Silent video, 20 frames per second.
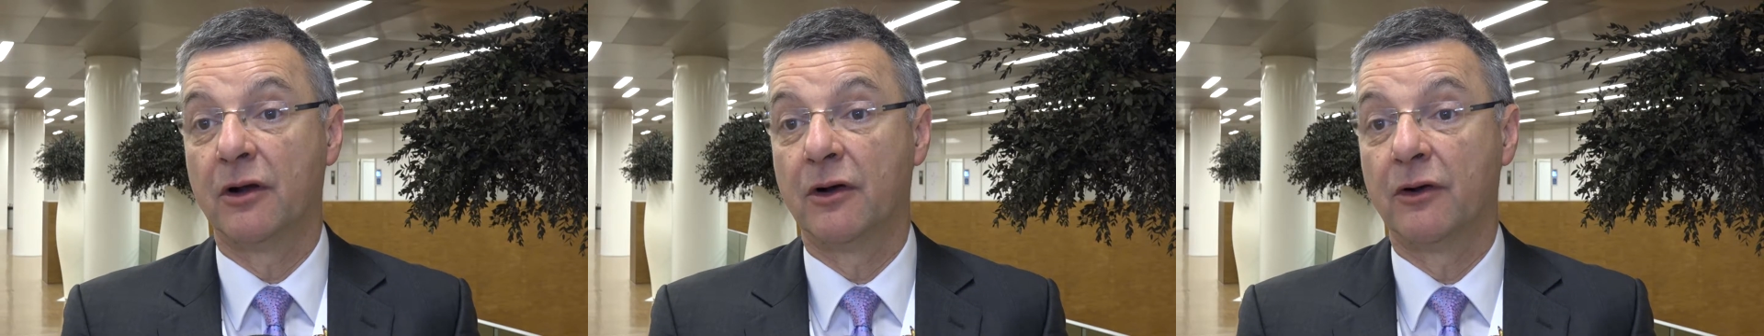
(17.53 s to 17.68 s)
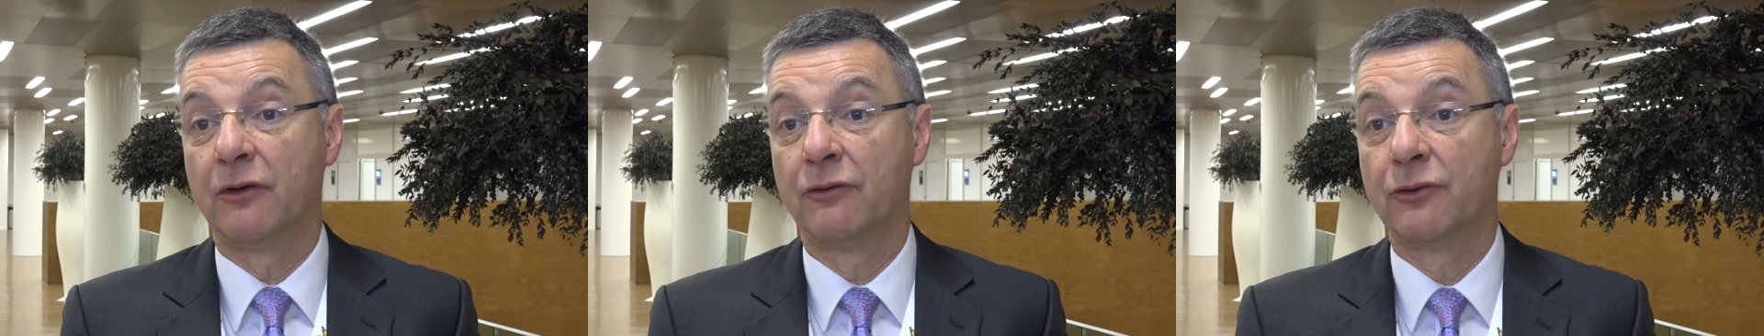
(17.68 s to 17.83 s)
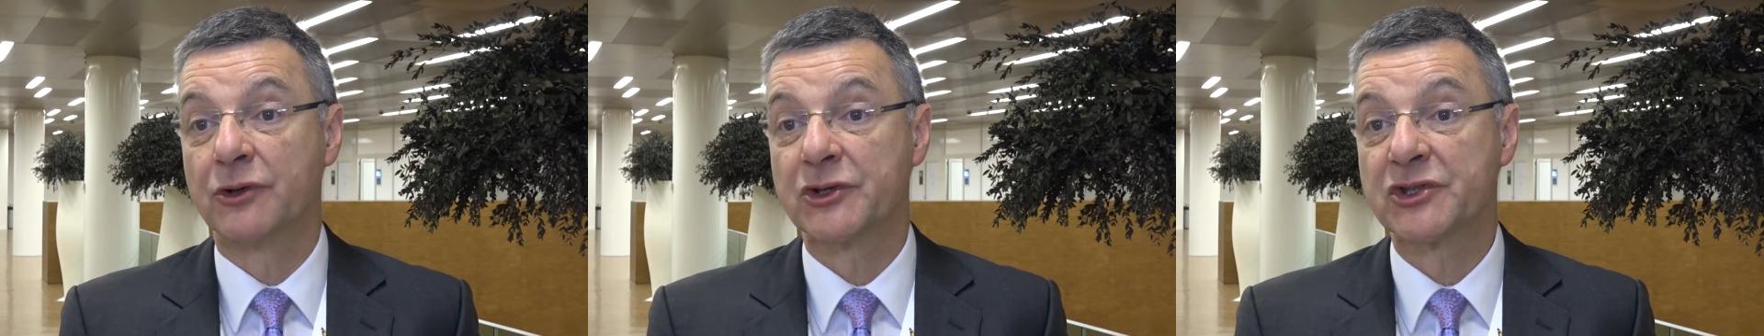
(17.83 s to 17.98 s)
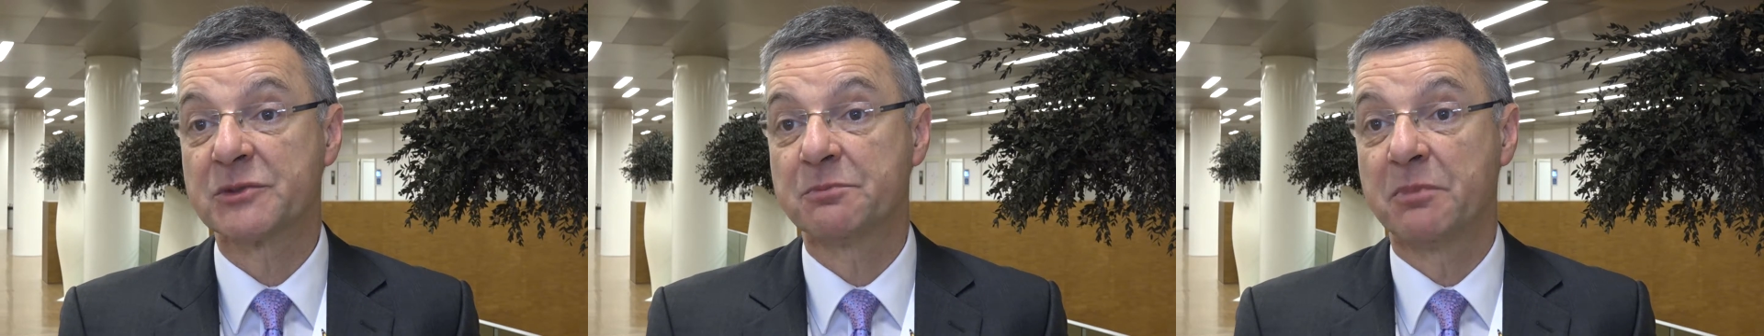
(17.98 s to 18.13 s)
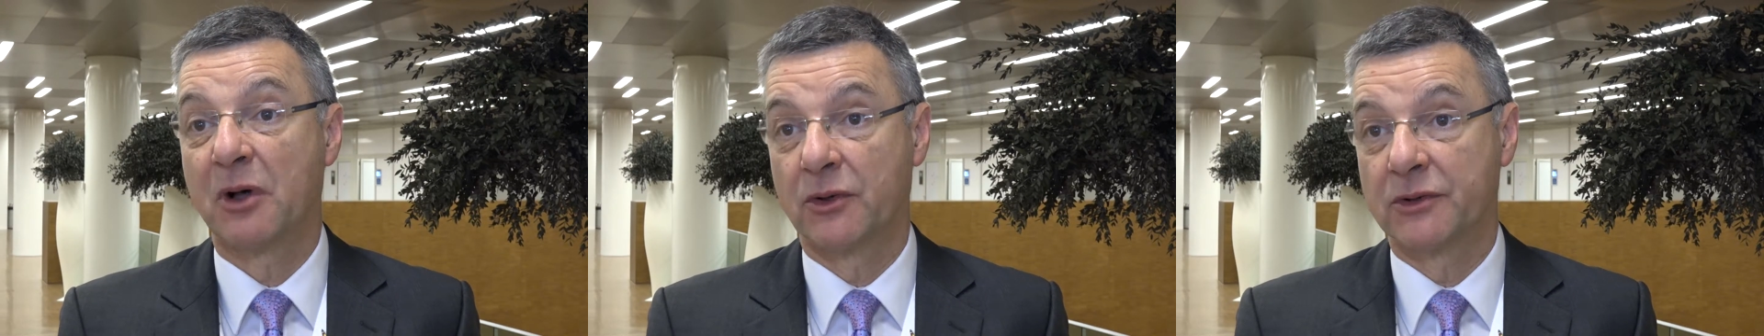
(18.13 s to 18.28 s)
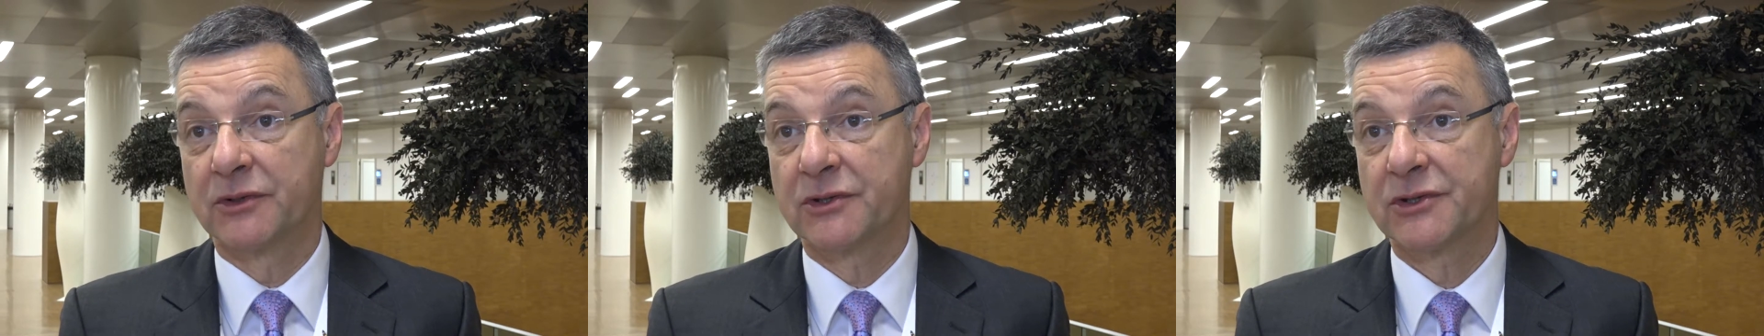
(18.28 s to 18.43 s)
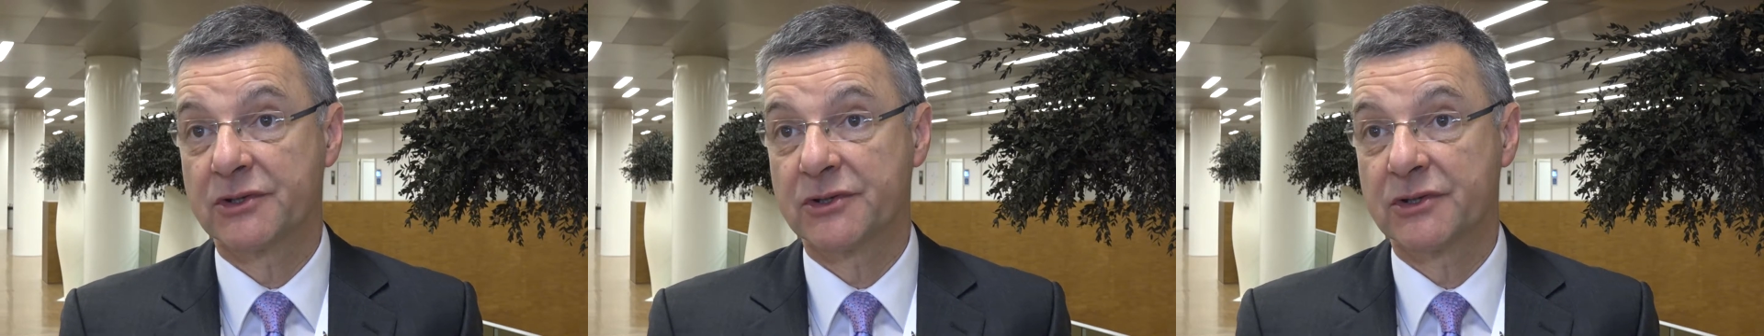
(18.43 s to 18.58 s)

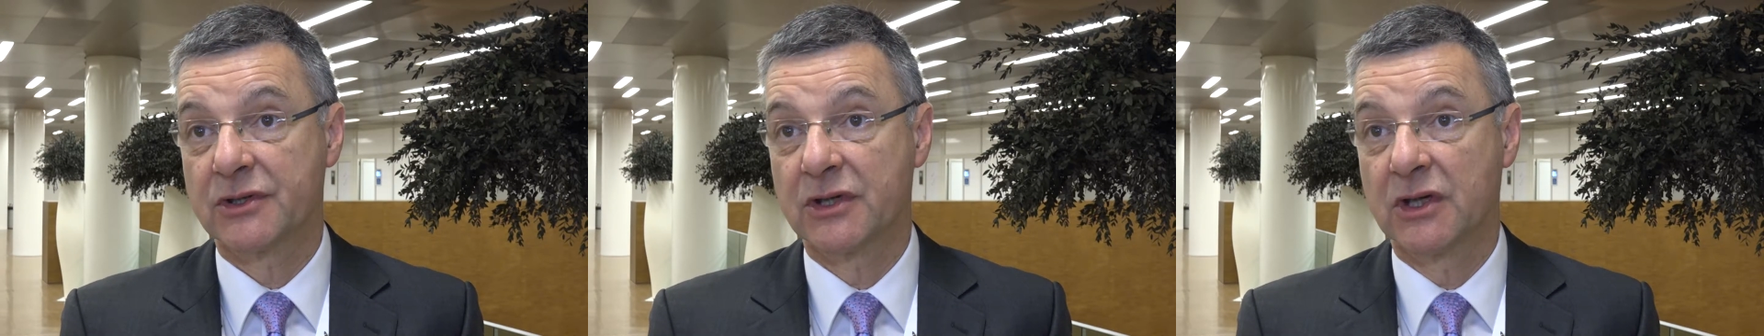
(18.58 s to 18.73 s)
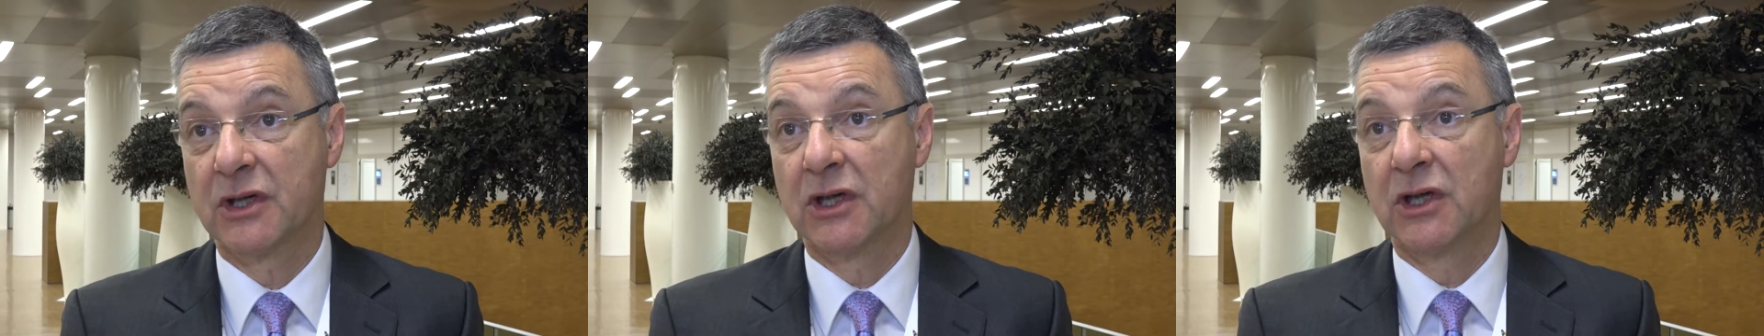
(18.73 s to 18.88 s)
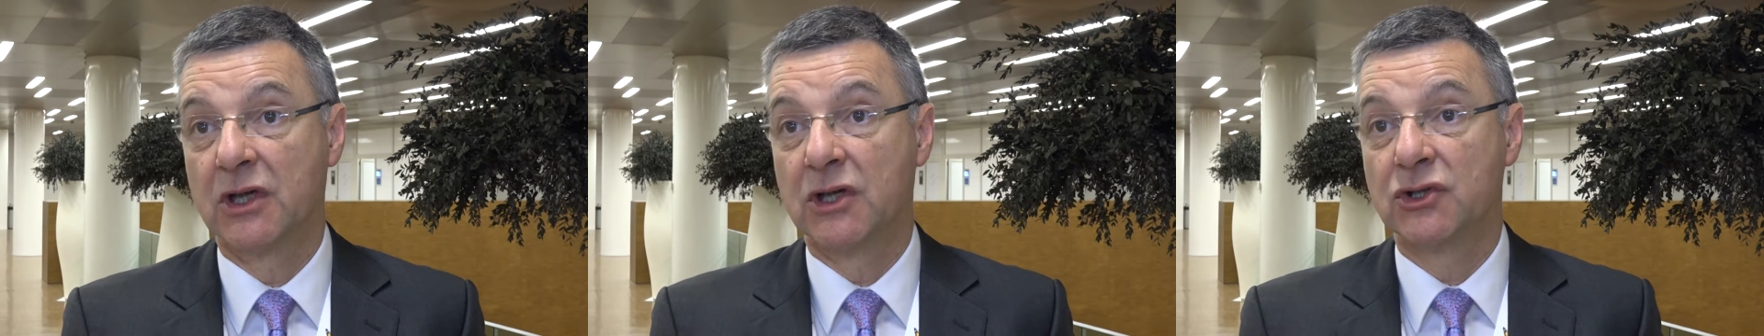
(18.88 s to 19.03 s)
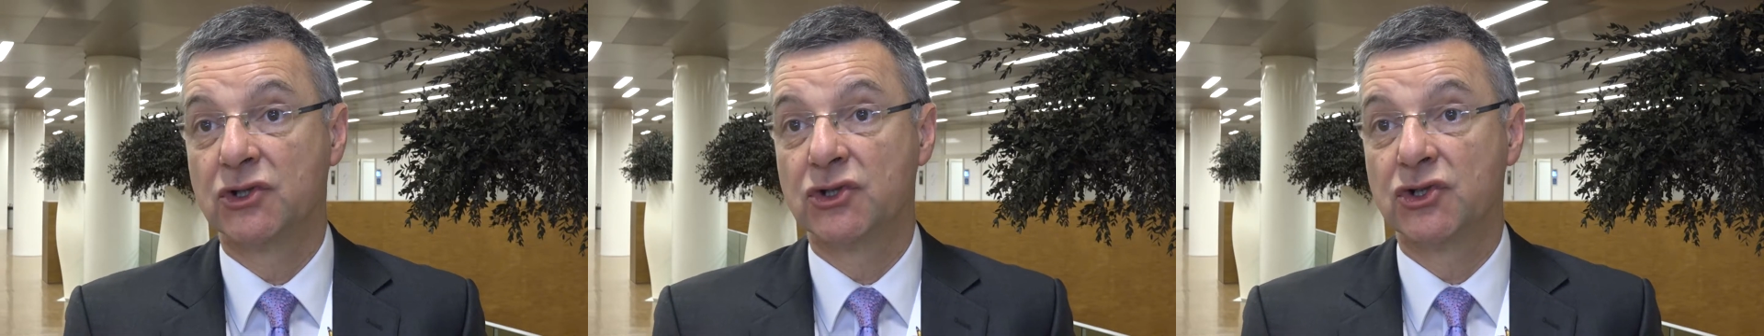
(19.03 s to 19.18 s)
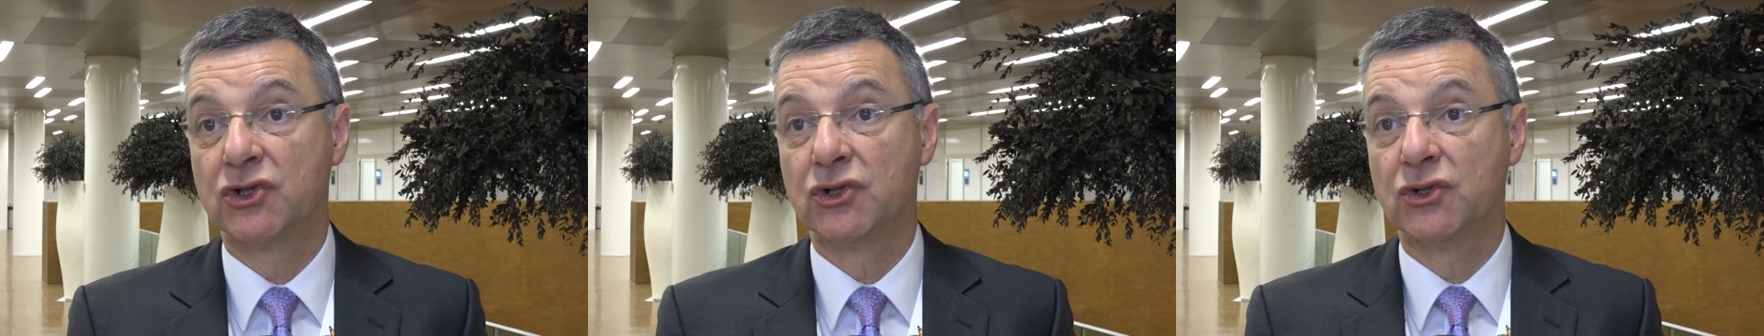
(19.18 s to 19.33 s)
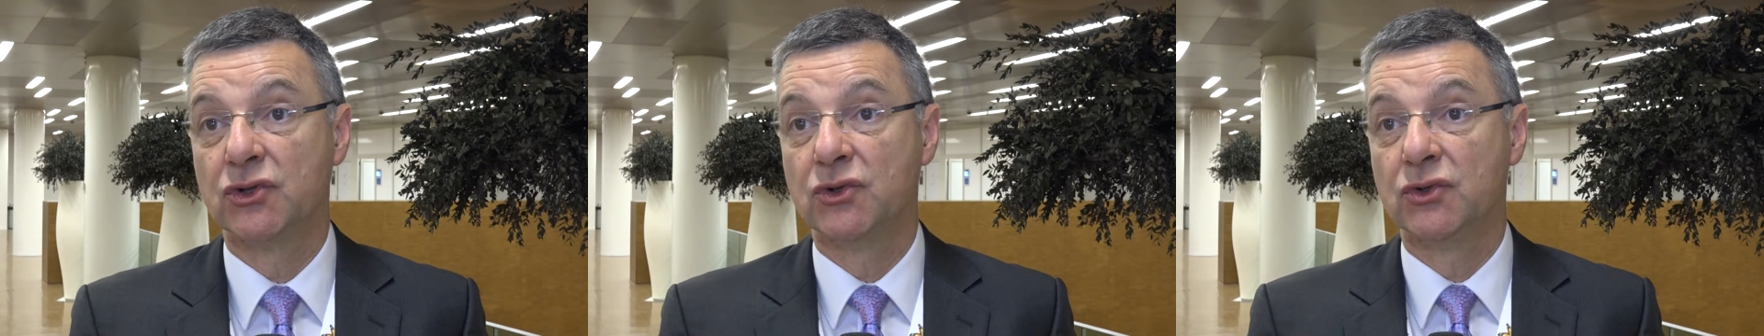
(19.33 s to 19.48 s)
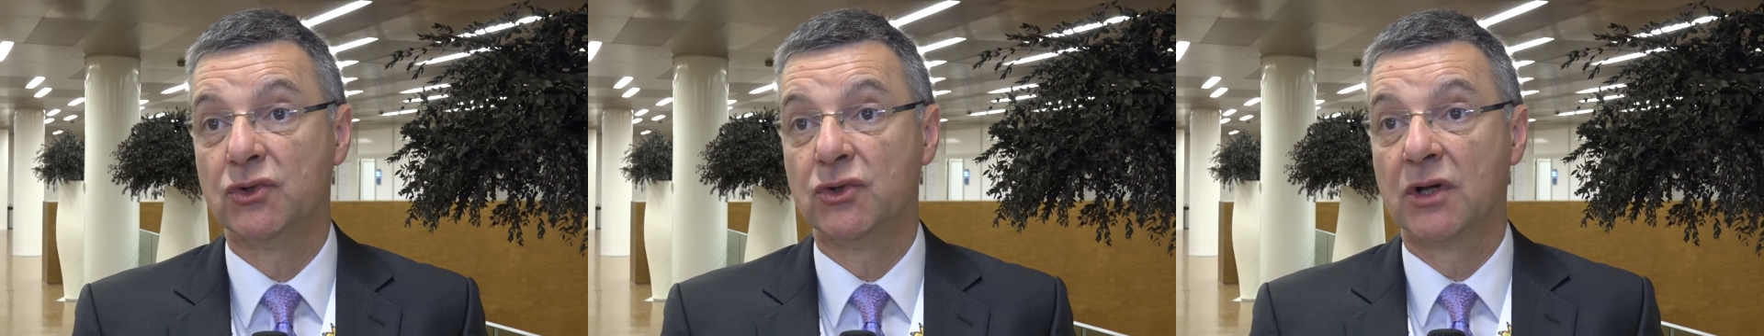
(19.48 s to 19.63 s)
response
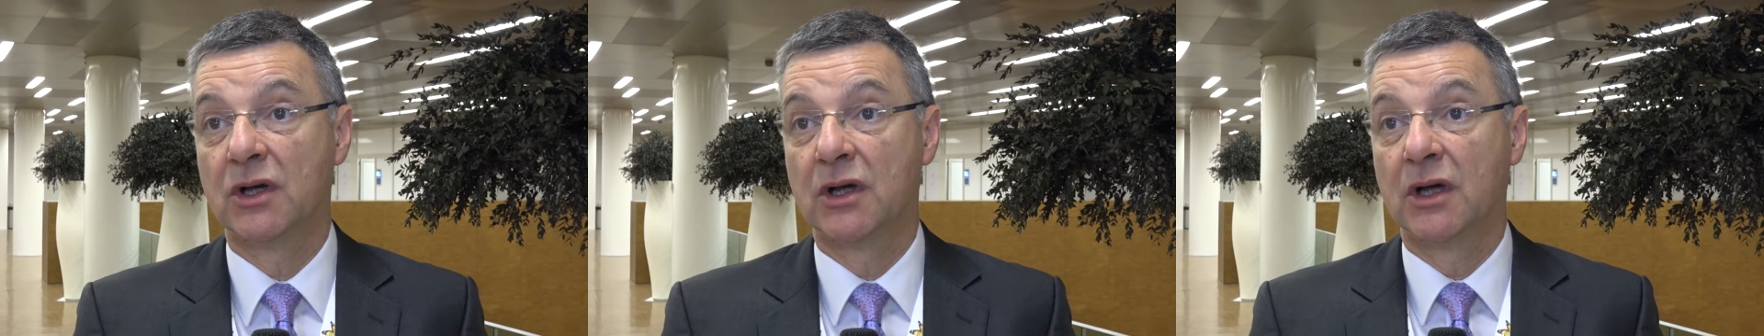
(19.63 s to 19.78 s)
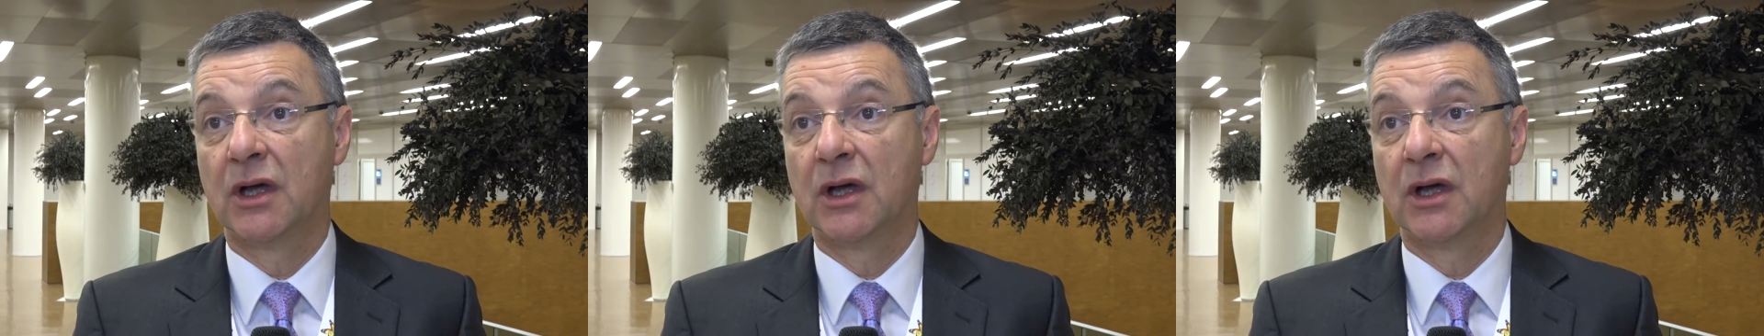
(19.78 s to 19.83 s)
to